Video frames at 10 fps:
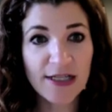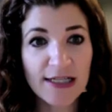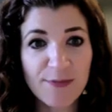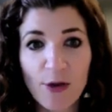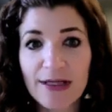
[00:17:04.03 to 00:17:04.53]

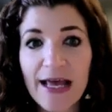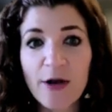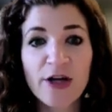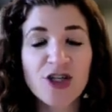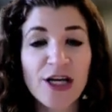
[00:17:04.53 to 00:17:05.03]
on spoken
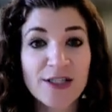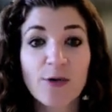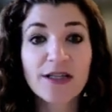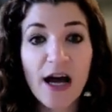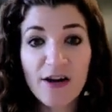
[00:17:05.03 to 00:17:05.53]
language, and so
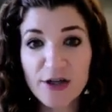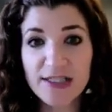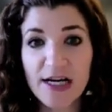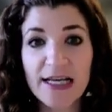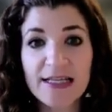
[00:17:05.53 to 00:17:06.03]
a lot of our
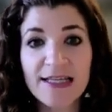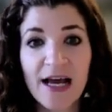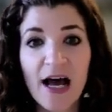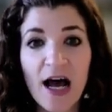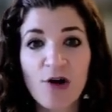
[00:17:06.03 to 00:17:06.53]
studies
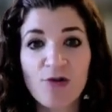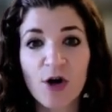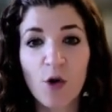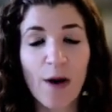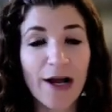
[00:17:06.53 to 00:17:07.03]

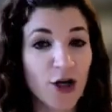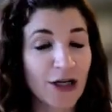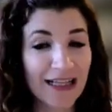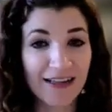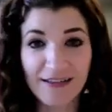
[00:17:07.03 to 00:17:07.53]

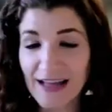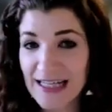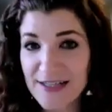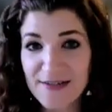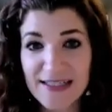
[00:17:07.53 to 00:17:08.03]
require
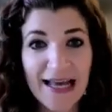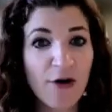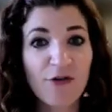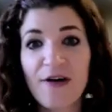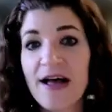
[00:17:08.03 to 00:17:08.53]
lots of
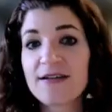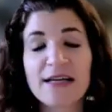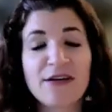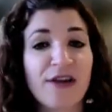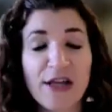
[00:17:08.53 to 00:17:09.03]
sound files
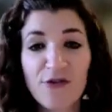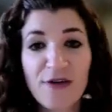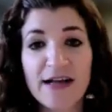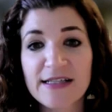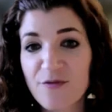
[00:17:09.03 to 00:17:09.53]
and video
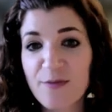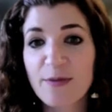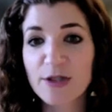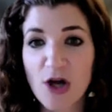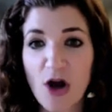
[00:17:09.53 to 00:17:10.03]
files of
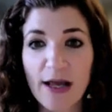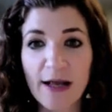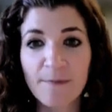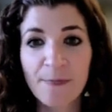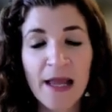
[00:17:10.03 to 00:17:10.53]
people talking.
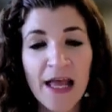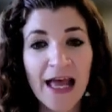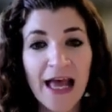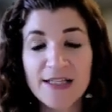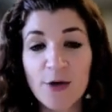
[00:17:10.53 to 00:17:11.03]

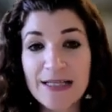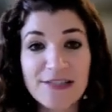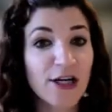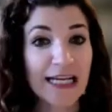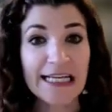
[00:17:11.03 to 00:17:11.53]
And so it's
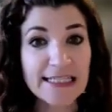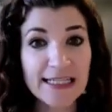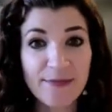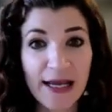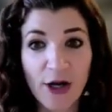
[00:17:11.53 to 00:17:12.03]
very easy
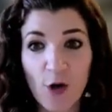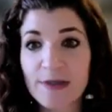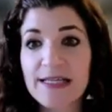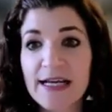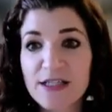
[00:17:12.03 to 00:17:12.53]
to make an
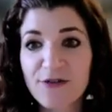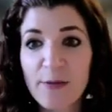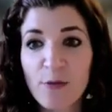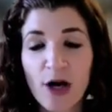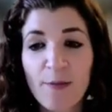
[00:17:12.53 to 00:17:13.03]
open science
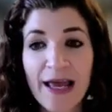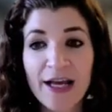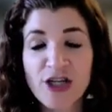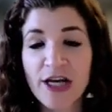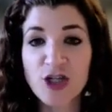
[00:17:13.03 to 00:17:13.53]
framework
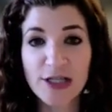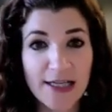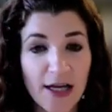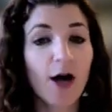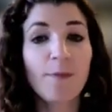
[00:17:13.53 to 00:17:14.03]
page and
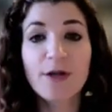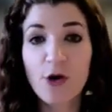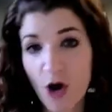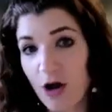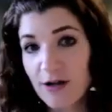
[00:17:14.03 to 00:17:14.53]
just
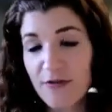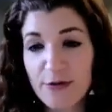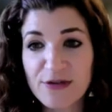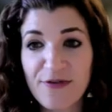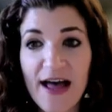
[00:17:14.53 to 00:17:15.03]
upload all of
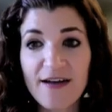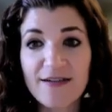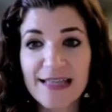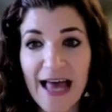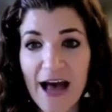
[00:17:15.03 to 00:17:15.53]
those
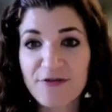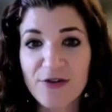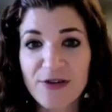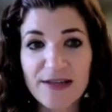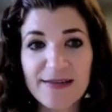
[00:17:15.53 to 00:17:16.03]
files
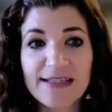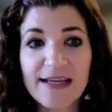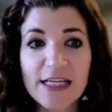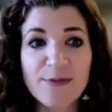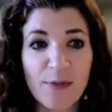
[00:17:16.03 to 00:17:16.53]
after the
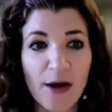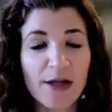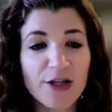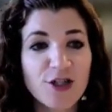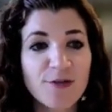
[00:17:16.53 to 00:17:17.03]
study's been
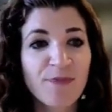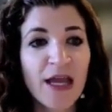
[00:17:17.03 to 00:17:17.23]
published.